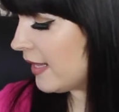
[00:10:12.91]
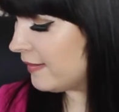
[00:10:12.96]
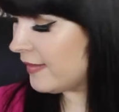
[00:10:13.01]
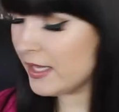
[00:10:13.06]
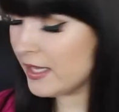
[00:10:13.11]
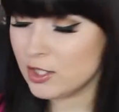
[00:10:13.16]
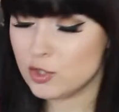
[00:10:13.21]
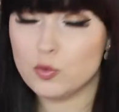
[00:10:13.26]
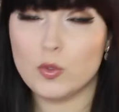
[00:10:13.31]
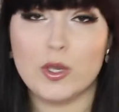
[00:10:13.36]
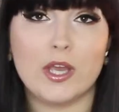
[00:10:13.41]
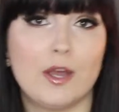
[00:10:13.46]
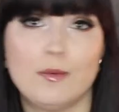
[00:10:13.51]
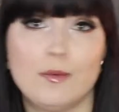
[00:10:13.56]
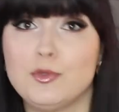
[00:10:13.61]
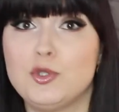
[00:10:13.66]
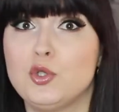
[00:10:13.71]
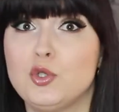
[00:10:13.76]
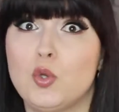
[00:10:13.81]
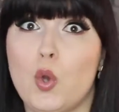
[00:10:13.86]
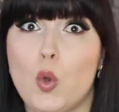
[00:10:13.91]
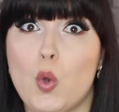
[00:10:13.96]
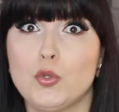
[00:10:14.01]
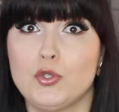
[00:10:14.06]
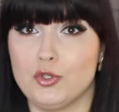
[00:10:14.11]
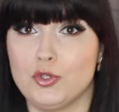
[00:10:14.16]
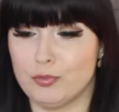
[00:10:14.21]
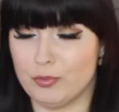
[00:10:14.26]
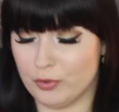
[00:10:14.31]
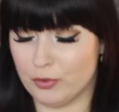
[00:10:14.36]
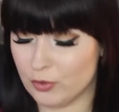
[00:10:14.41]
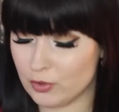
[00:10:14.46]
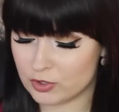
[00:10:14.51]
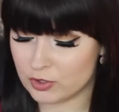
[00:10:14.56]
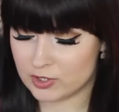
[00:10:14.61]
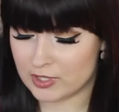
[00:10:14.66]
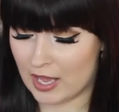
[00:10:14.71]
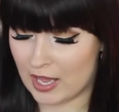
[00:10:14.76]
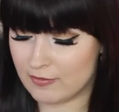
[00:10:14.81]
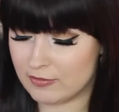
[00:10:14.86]
Next we come to
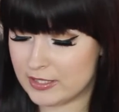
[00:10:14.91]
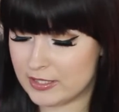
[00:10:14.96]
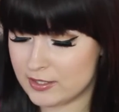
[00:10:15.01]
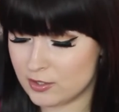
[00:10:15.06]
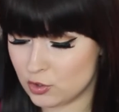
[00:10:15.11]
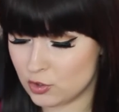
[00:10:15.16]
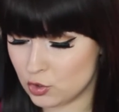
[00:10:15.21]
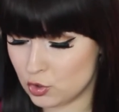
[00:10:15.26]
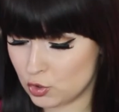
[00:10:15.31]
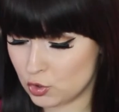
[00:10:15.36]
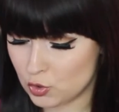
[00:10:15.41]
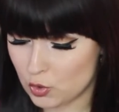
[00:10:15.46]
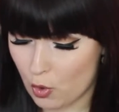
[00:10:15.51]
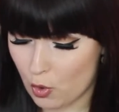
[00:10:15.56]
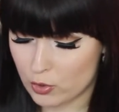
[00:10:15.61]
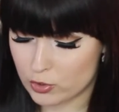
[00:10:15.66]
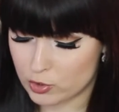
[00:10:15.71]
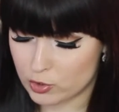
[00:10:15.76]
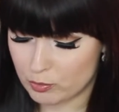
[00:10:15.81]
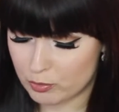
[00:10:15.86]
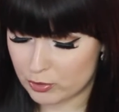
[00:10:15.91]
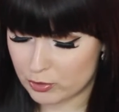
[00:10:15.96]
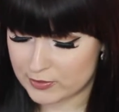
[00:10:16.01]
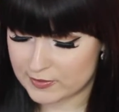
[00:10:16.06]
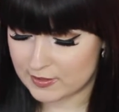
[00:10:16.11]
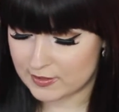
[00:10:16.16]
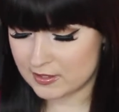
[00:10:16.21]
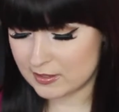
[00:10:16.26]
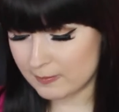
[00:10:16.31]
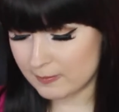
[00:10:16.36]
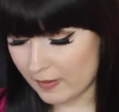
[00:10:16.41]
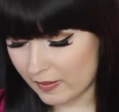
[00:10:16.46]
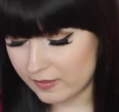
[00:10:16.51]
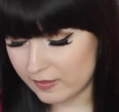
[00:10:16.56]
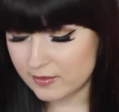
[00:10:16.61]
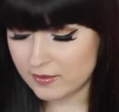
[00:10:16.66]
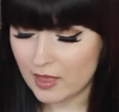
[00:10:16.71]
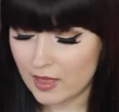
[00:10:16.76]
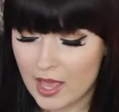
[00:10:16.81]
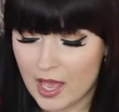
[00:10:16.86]
audiobooks. I've listened to 2 audiobooks this
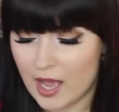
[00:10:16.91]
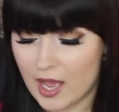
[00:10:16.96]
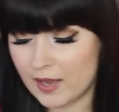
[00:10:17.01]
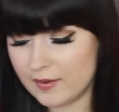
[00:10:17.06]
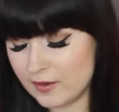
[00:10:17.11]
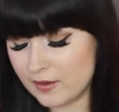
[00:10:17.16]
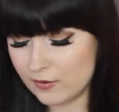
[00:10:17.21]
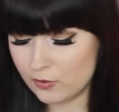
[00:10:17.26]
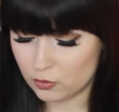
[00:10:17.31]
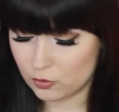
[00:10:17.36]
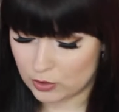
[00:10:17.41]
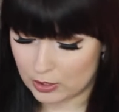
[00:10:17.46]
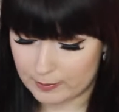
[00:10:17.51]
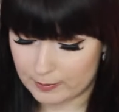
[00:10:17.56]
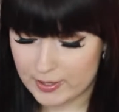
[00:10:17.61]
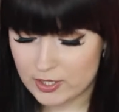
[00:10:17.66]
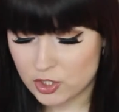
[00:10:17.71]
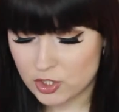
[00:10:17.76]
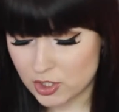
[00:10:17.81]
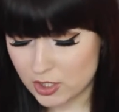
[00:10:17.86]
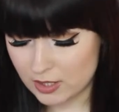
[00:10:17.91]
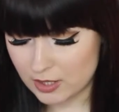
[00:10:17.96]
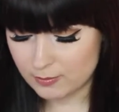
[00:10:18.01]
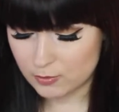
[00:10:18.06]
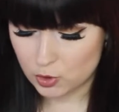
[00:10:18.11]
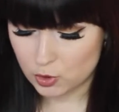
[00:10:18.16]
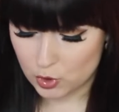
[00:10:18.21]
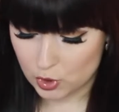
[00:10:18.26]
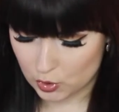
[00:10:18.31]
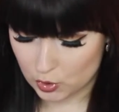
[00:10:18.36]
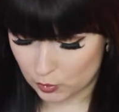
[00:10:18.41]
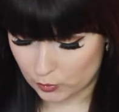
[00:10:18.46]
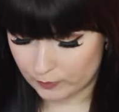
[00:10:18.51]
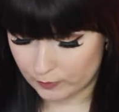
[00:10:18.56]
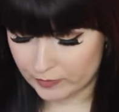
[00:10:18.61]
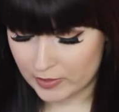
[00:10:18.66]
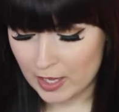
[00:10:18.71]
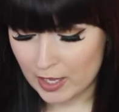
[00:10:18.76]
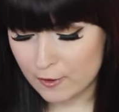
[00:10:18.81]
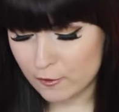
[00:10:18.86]
month, and I thought I'll mention them to you.
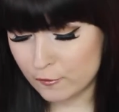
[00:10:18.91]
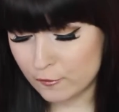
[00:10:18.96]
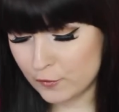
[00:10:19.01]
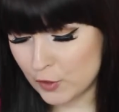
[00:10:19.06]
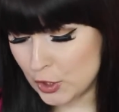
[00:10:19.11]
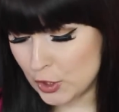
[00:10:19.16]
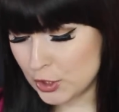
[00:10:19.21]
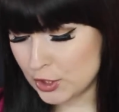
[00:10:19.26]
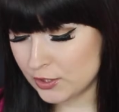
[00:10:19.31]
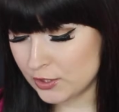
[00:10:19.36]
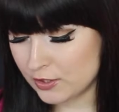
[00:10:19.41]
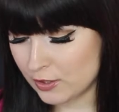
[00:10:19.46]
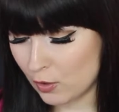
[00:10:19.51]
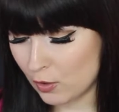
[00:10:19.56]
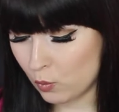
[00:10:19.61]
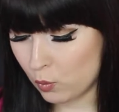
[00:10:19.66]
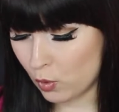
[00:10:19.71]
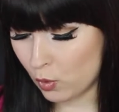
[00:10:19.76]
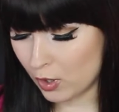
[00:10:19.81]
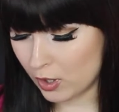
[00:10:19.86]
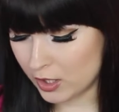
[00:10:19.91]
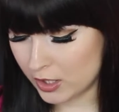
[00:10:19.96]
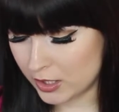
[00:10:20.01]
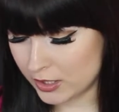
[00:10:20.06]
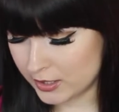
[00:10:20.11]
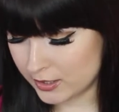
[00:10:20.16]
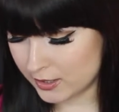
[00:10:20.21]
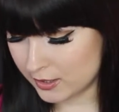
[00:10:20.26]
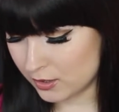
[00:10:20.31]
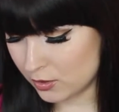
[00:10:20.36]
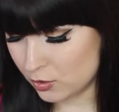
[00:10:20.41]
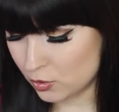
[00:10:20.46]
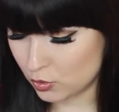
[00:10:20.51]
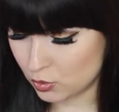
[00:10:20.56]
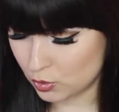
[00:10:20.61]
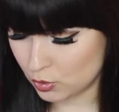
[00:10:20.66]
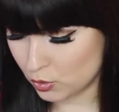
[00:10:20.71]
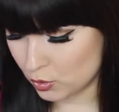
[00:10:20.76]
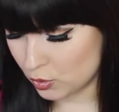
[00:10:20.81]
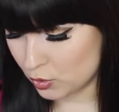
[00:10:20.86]
First was
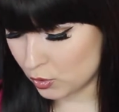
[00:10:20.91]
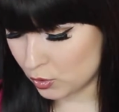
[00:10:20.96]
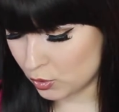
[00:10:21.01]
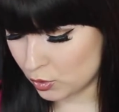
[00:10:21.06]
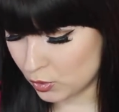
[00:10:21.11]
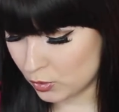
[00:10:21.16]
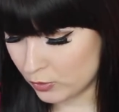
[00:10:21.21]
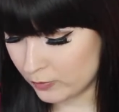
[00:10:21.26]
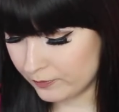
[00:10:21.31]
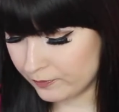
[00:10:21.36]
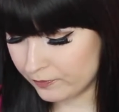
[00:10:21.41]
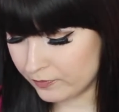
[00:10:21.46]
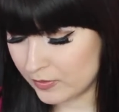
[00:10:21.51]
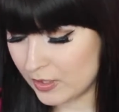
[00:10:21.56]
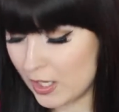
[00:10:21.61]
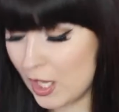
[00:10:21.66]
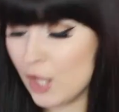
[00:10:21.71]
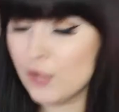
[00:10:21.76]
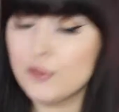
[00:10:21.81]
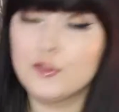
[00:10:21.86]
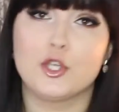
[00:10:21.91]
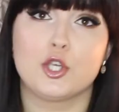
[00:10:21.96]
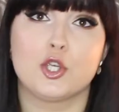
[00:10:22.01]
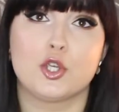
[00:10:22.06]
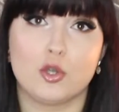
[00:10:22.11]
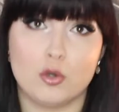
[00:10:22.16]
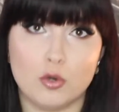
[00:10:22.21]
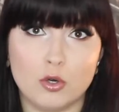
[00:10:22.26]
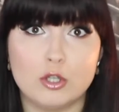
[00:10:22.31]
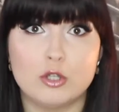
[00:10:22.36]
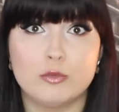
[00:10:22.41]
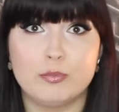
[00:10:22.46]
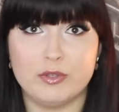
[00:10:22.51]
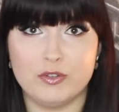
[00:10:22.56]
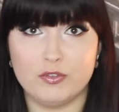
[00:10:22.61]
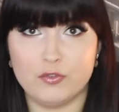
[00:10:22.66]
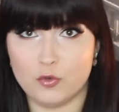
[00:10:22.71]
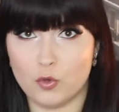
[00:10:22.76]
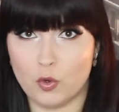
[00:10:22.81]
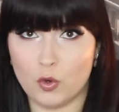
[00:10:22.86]
The Girl
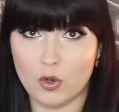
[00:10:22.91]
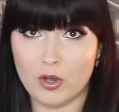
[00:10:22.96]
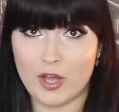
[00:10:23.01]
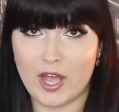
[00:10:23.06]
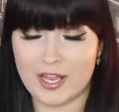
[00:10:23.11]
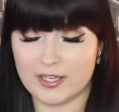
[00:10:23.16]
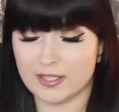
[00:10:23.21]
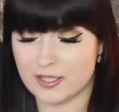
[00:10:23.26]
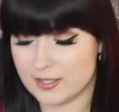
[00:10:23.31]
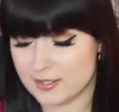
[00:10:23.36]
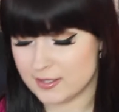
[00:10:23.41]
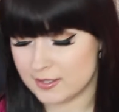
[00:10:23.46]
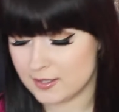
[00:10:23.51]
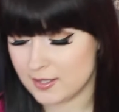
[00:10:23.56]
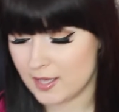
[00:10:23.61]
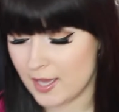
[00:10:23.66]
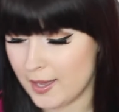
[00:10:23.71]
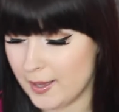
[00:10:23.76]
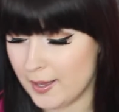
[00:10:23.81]
Before, and it's